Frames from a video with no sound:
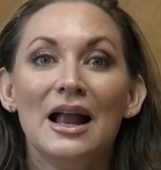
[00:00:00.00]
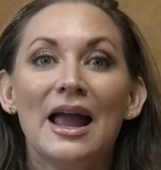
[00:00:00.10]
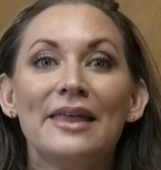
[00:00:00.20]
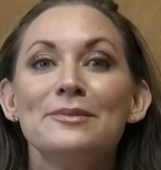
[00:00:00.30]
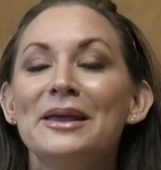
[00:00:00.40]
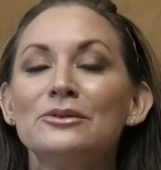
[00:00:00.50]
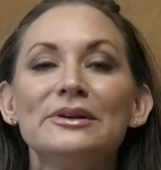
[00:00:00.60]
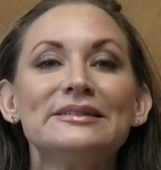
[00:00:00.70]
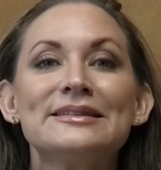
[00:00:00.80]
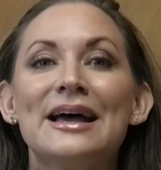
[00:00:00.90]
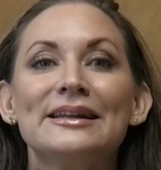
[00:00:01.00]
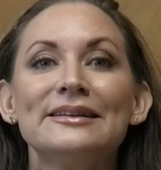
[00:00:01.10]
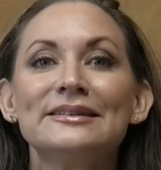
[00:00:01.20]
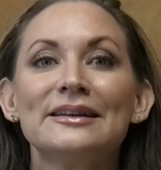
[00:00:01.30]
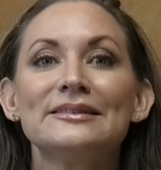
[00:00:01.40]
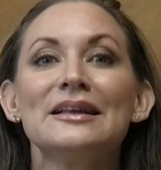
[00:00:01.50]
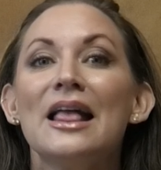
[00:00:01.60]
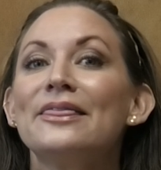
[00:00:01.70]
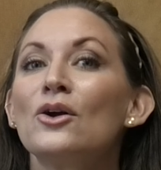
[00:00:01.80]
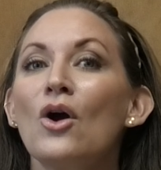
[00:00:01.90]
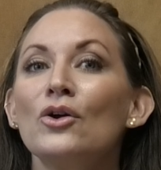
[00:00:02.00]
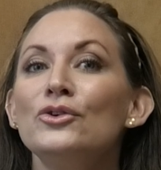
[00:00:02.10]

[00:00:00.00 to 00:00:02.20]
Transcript: And the main reason that is there are